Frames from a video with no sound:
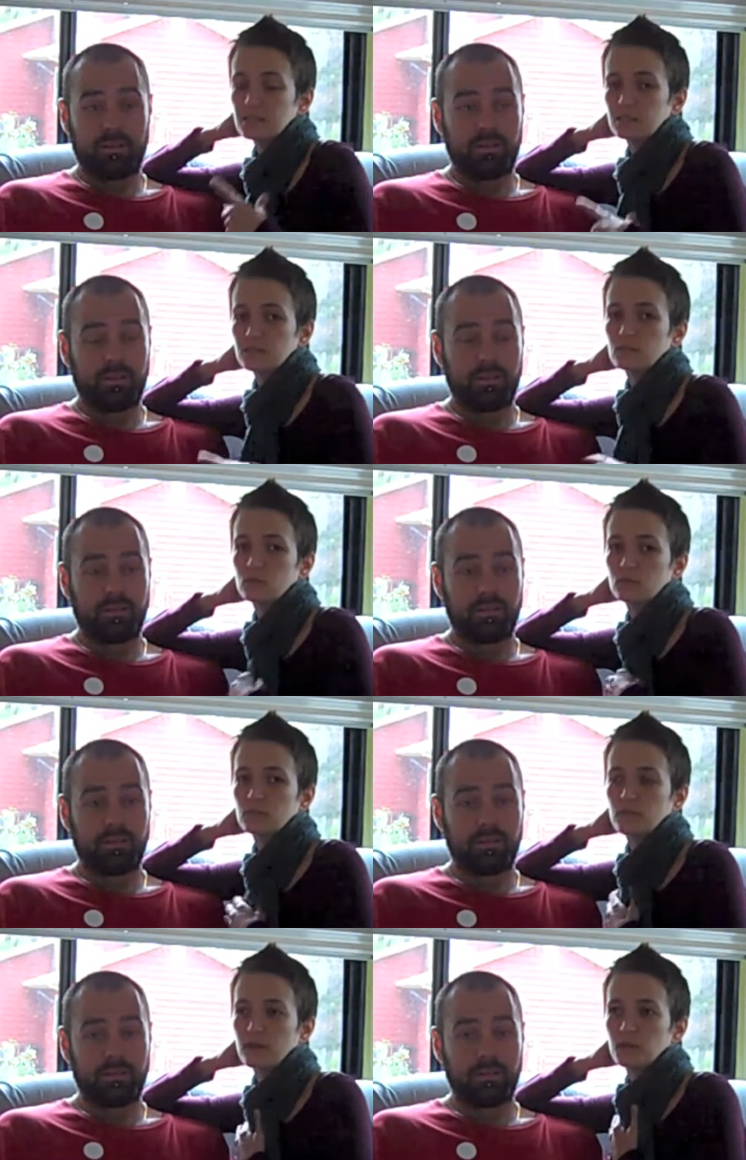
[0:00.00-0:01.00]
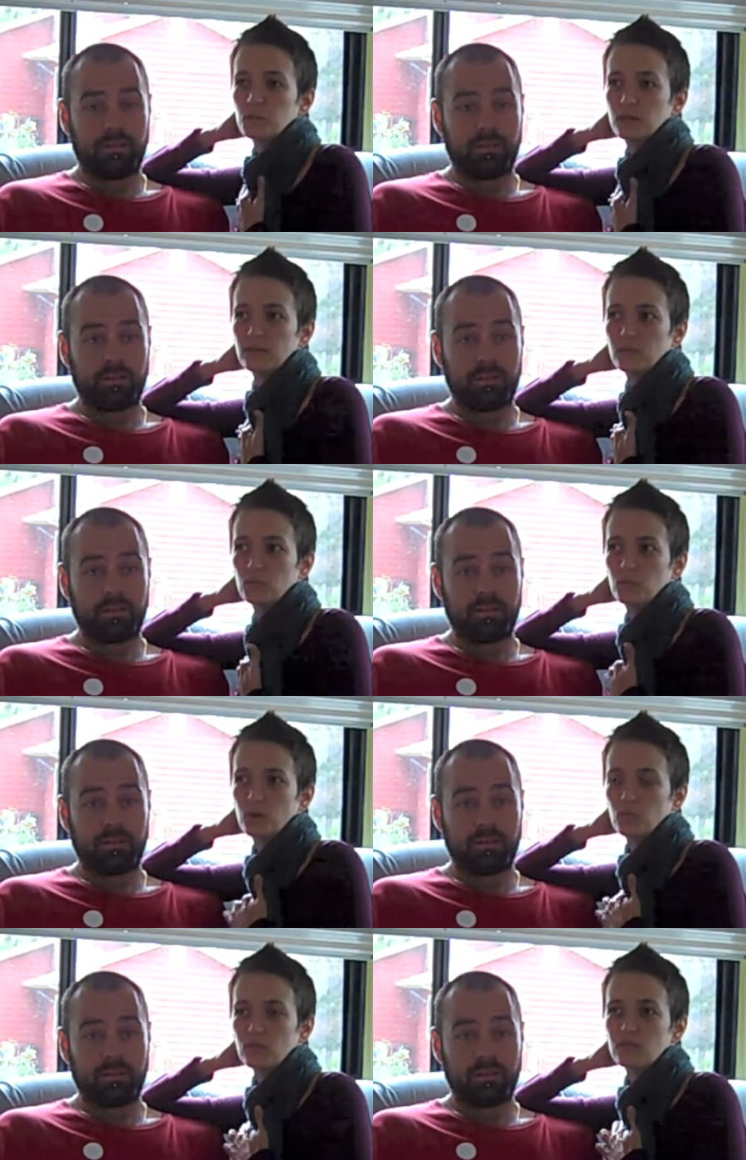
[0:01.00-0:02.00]
Speaker 1: it's difficult to find, but
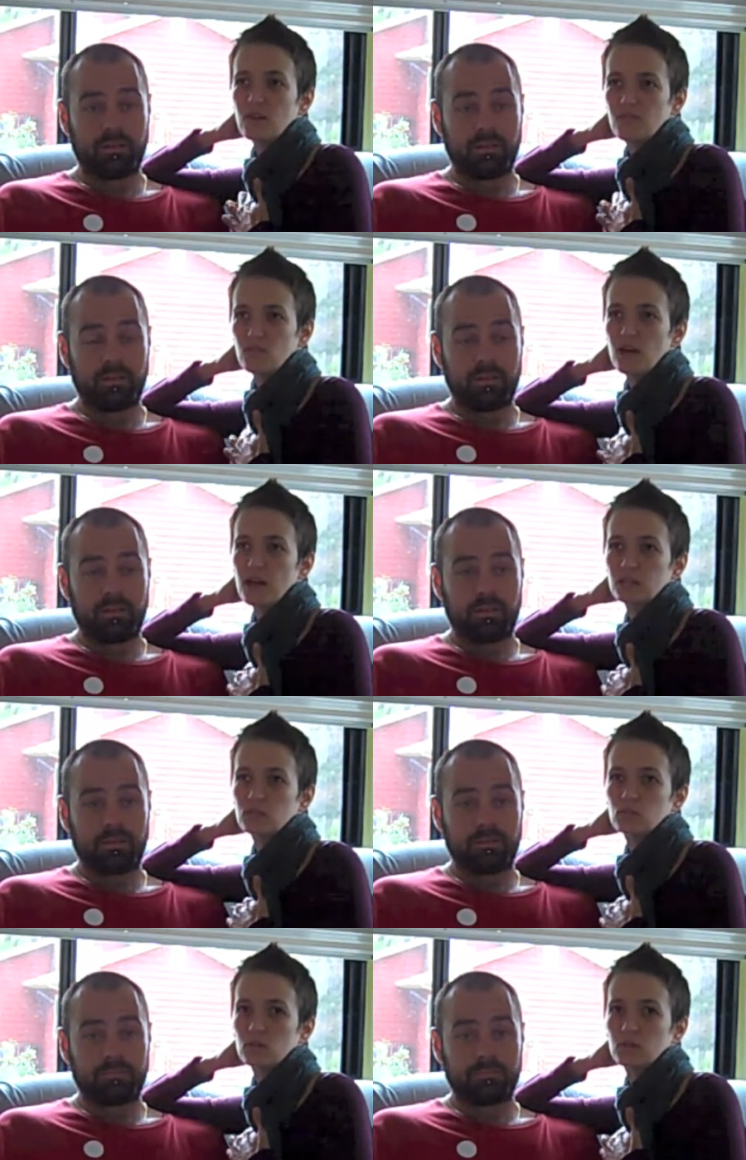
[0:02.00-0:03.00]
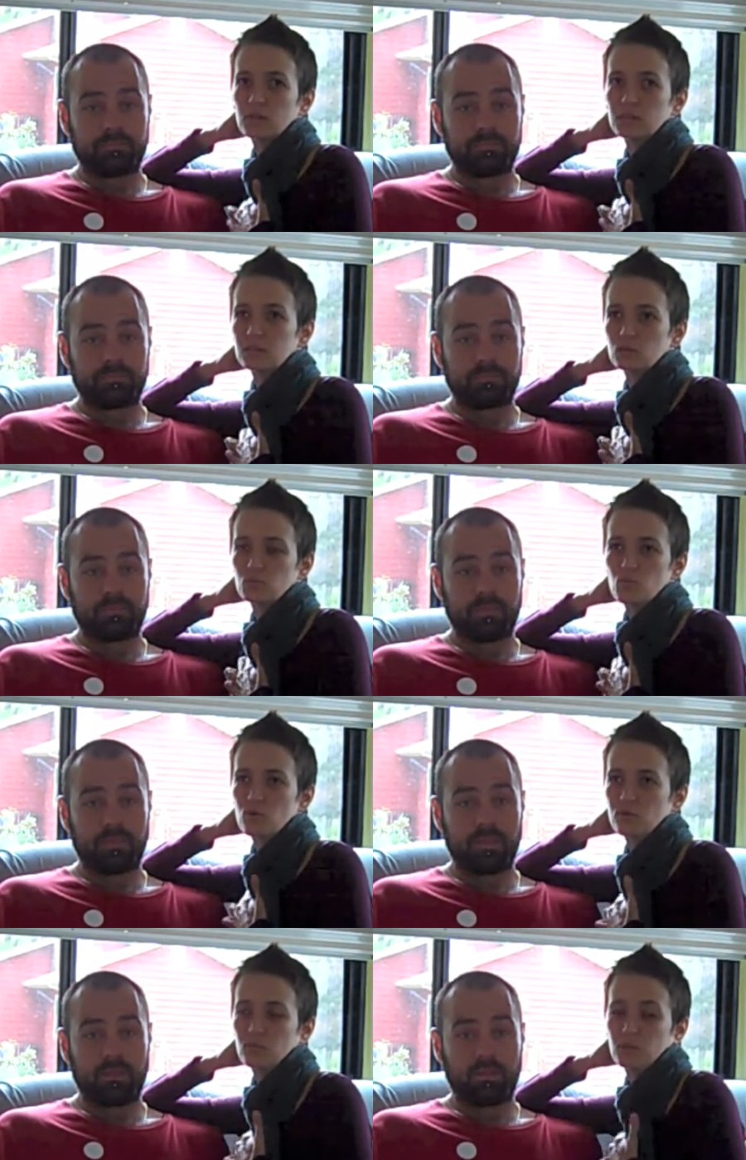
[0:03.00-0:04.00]
but we've never had to run on diesel
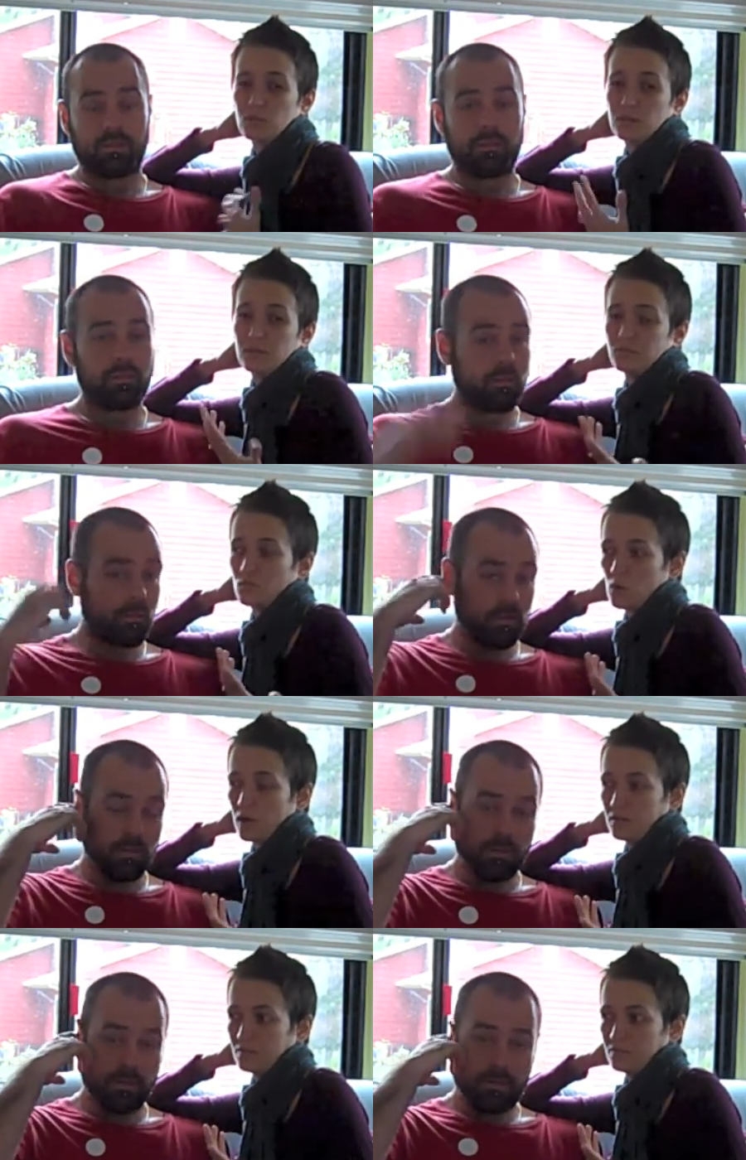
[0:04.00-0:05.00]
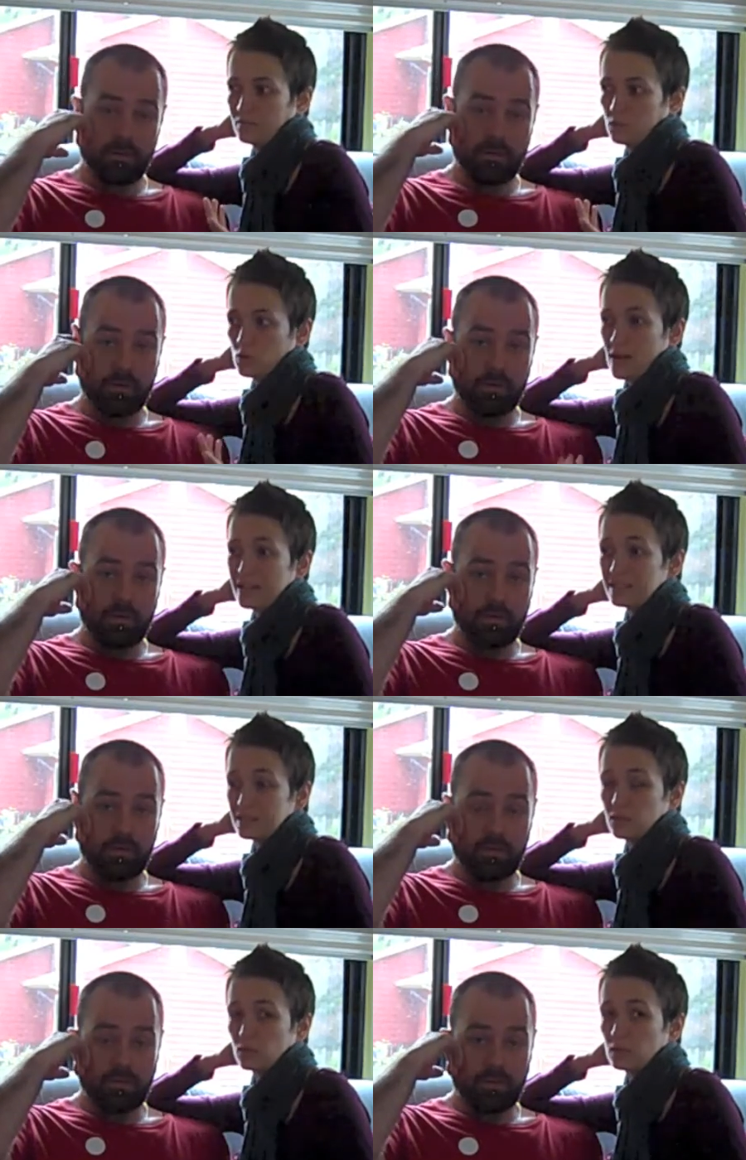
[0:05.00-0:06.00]
more than maybe what
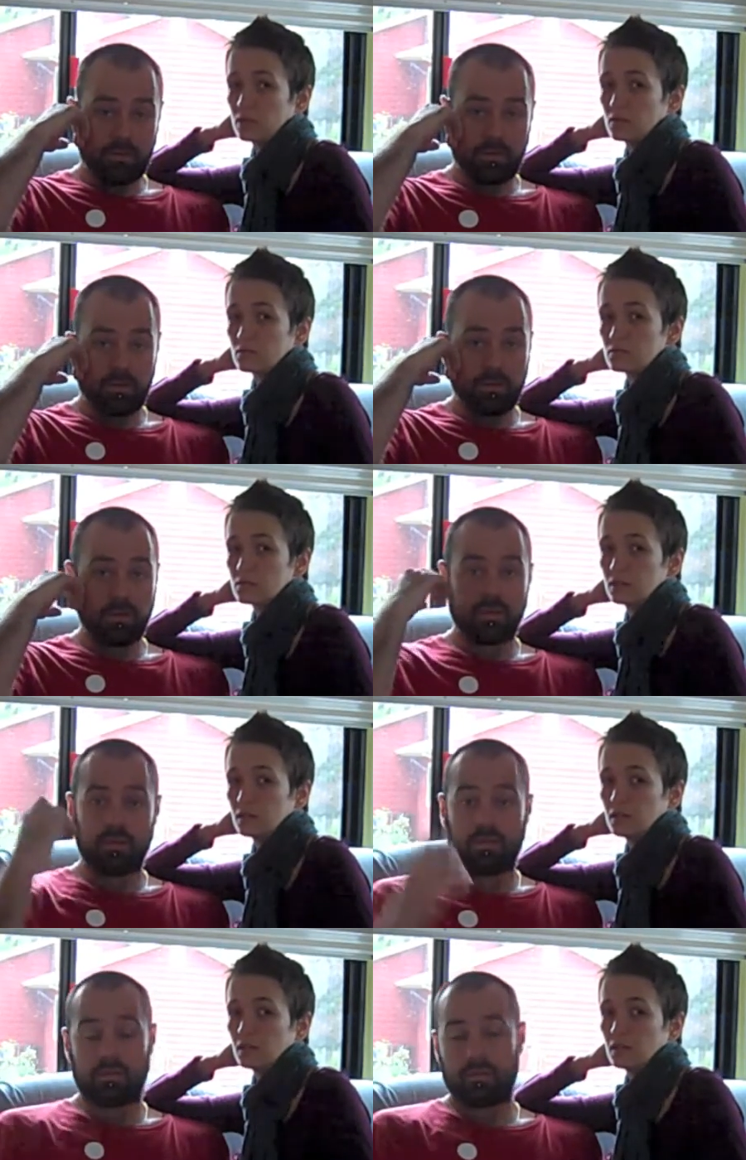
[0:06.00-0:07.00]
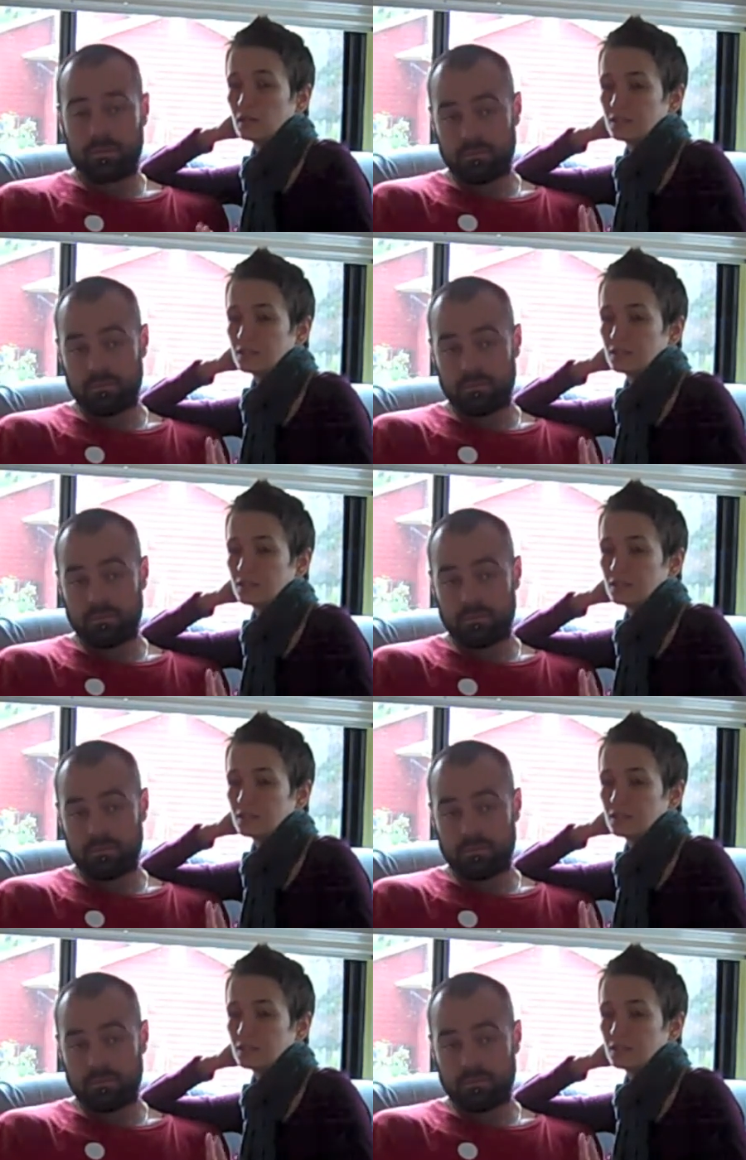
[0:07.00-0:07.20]
twice in three years. Yeah.